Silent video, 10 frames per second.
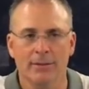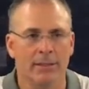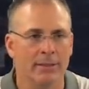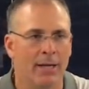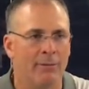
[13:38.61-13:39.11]

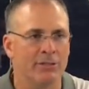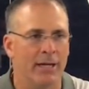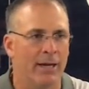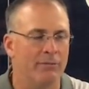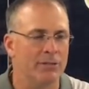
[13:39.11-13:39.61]
And obviously,
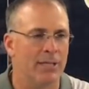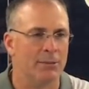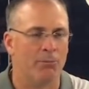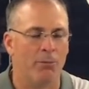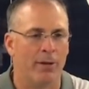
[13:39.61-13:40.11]
I
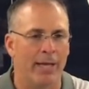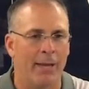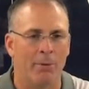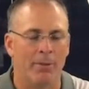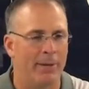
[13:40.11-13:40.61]
emphasized before the
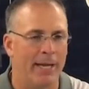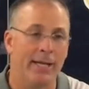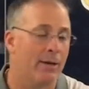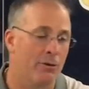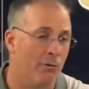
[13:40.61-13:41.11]
game with them, and they
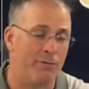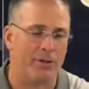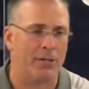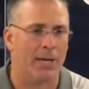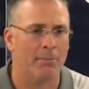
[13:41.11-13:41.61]
did a
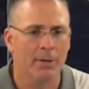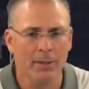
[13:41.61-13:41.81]
terrific job